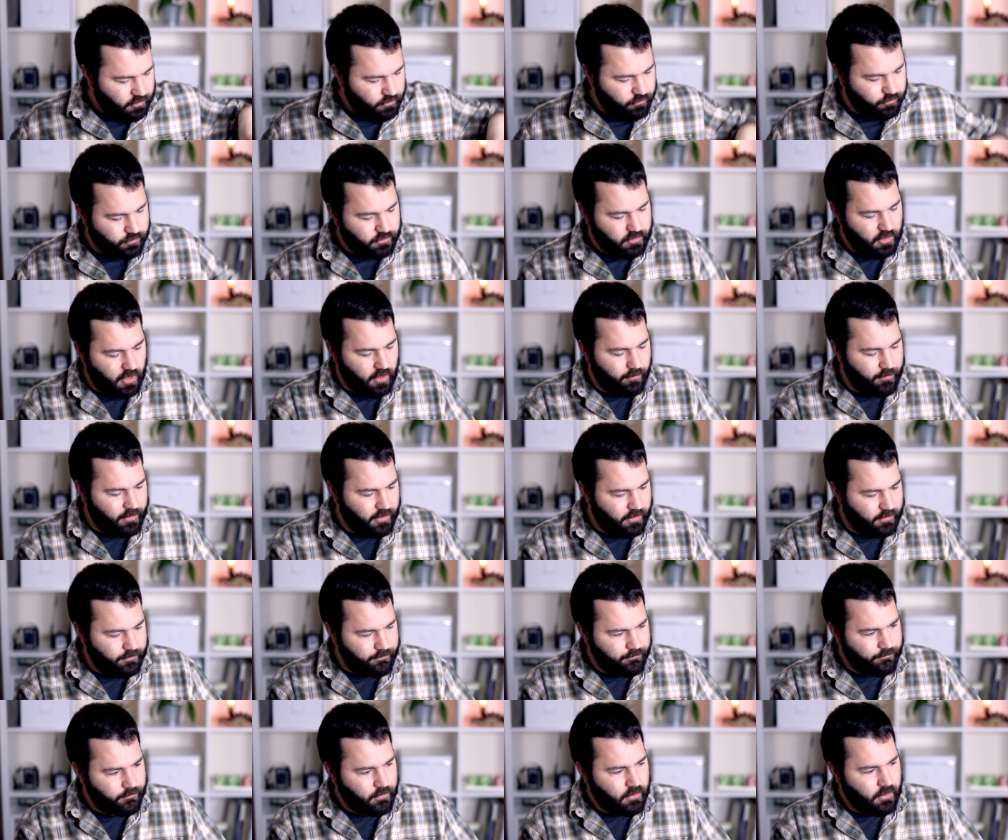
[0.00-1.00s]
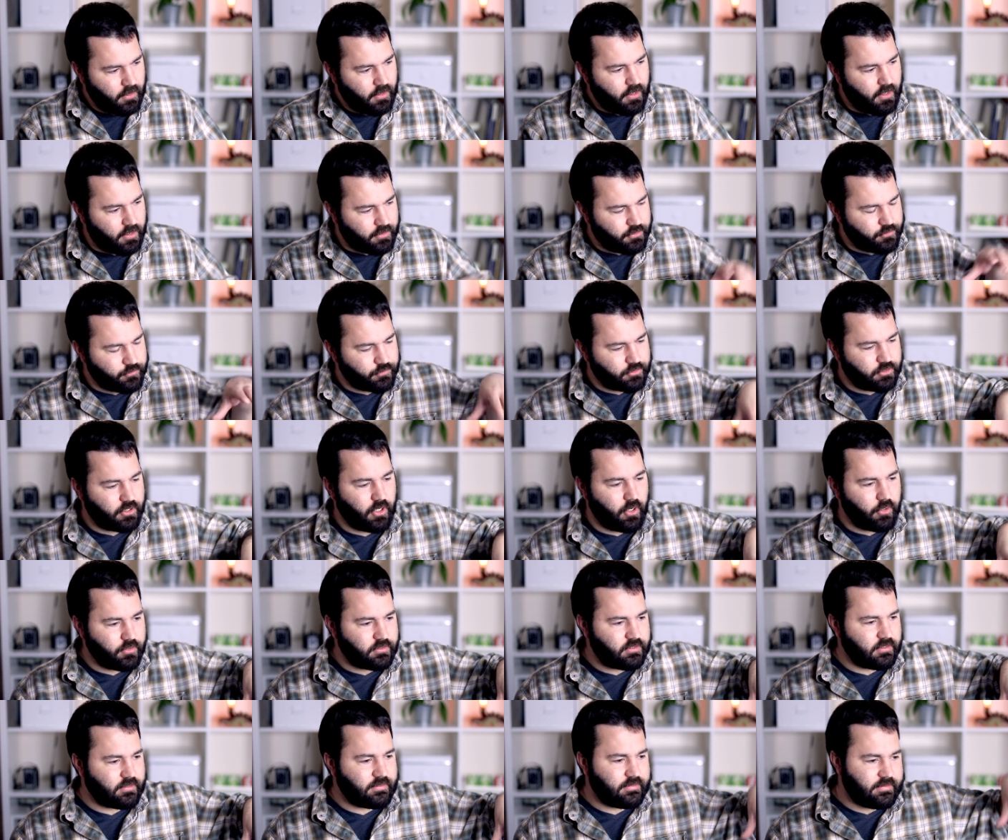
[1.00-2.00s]
would come in and you would
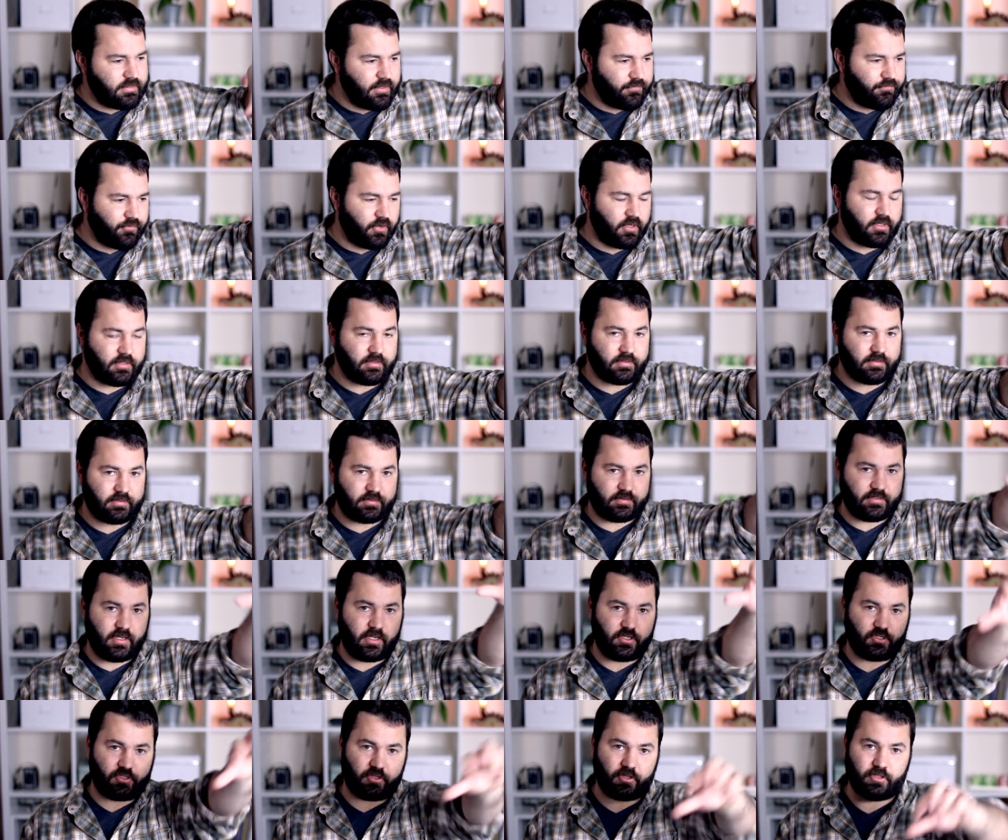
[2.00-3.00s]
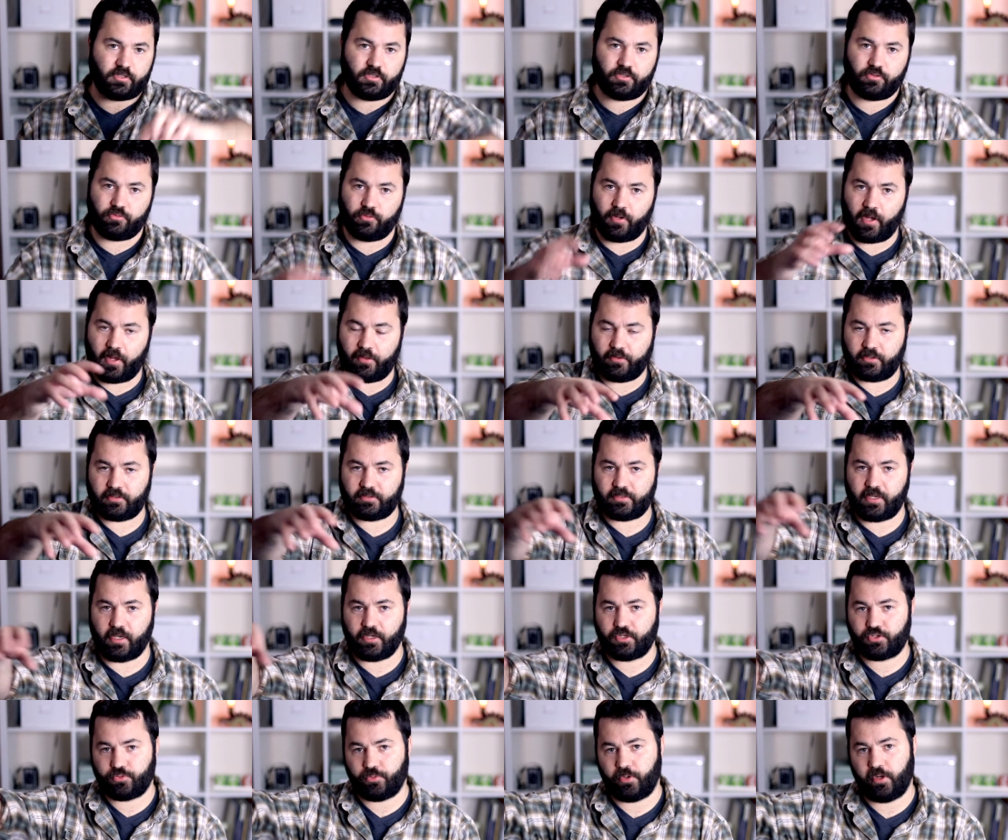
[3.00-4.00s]
go to different stations throughout the
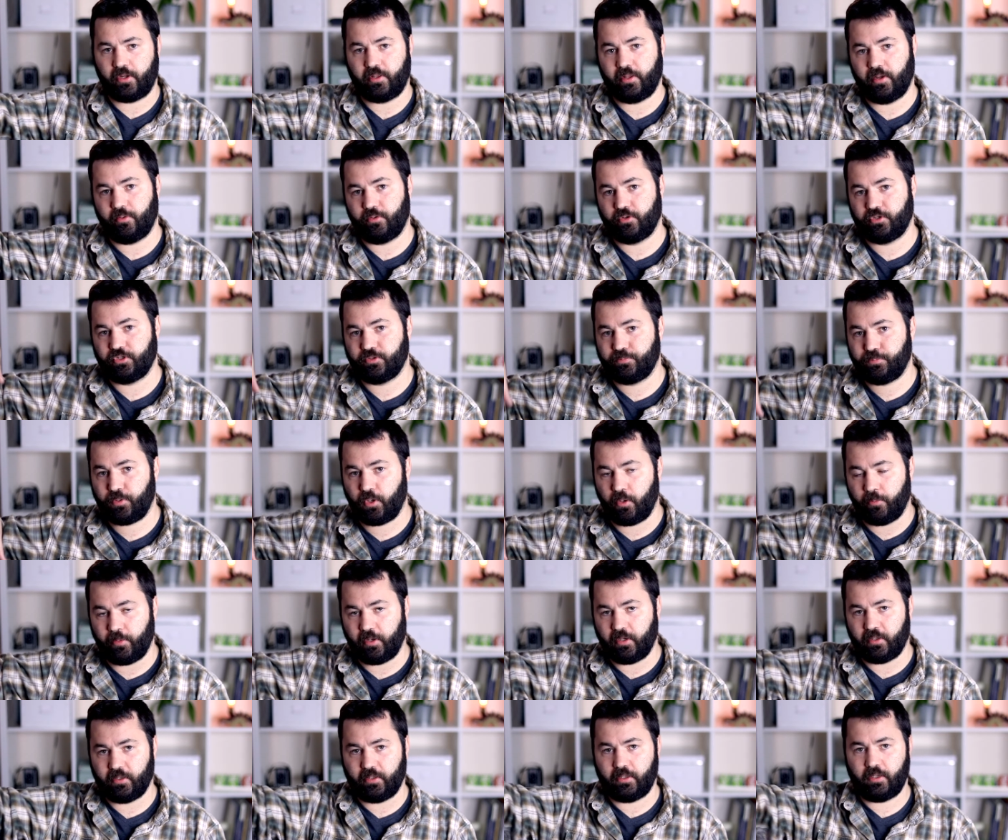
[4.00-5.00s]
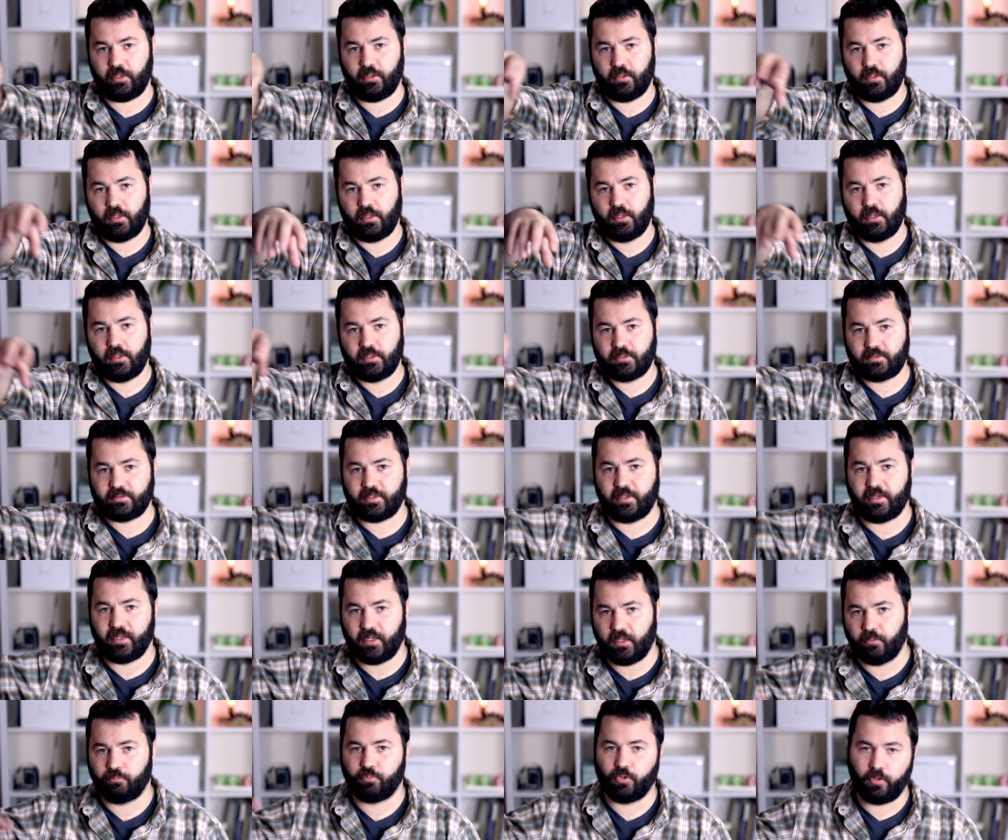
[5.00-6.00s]
sanctuary that were just permanently
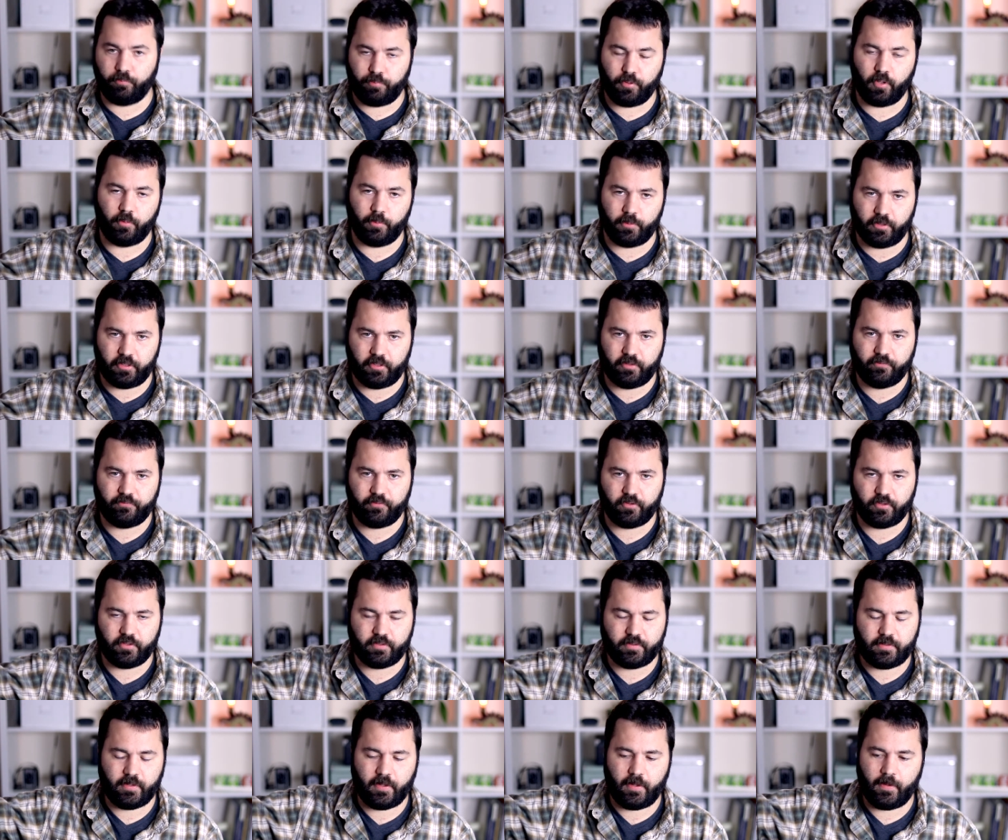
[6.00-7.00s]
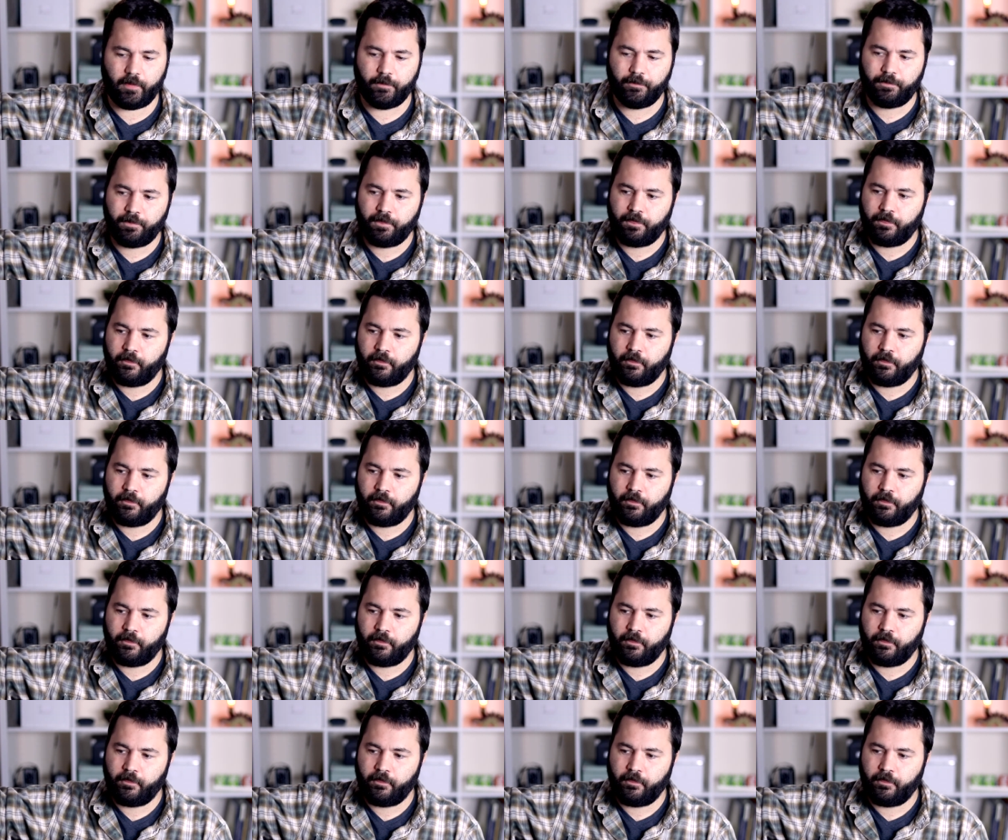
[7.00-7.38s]
set up, well, permanently for the day.